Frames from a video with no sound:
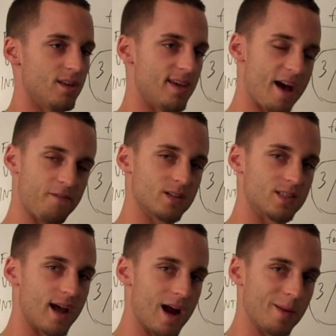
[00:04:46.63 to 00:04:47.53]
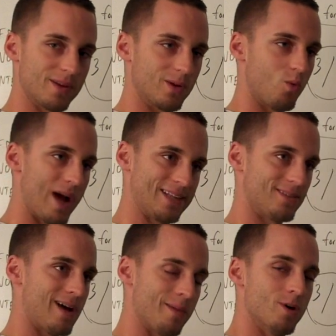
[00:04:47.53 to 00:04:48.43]
the effort's there, but the weights
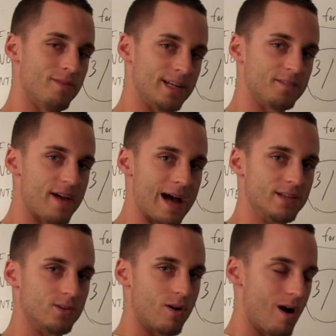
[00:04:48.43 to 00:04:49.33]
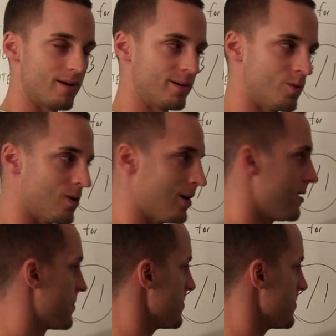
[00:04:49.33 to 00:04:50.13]
are not moving as fast or hard anymore.